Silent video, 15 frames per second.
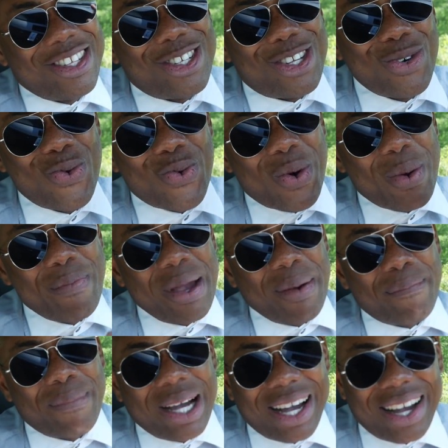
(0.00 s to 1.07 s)
do
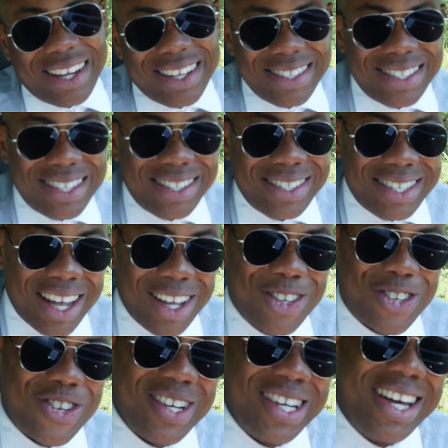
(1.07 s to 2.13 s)
remember to touch
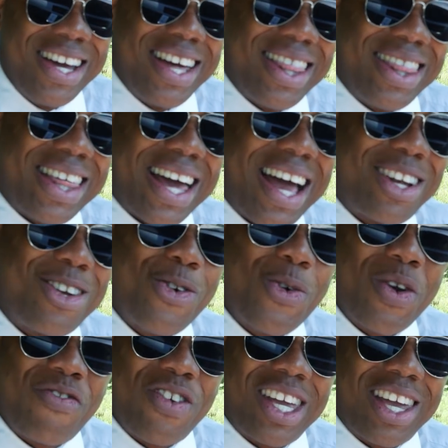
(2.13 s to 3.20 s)
that
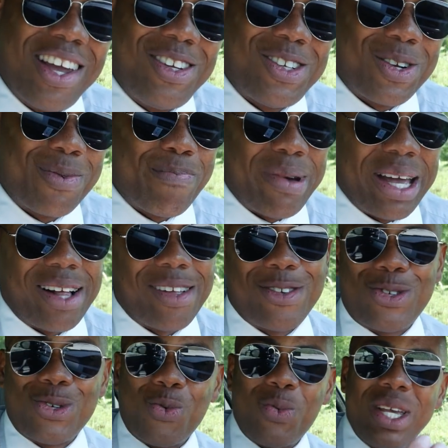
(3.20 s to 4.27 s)
notification bell
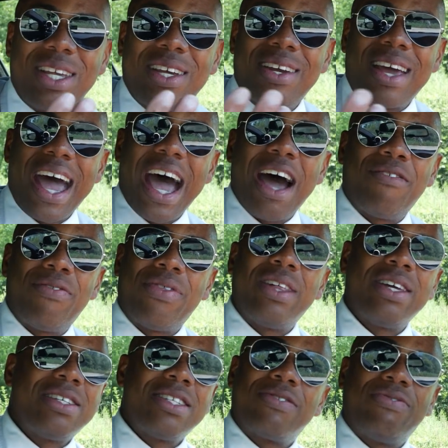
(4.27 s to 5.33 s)
so we can have
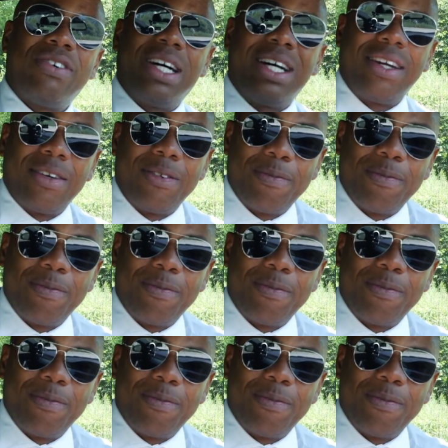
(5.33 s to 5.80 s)
this fun